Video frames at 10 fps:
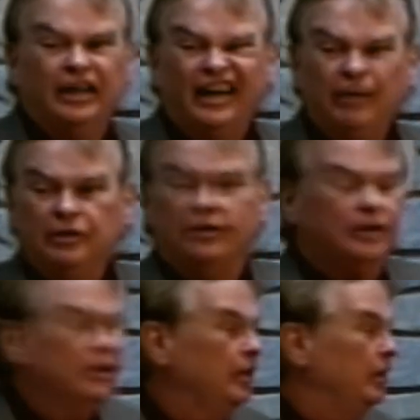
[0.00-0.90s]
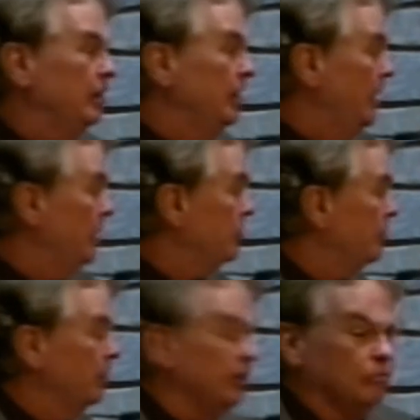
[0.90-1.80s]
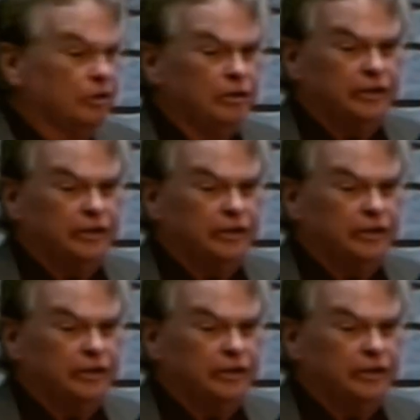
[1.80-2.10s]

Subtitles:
everything in nature, in the world,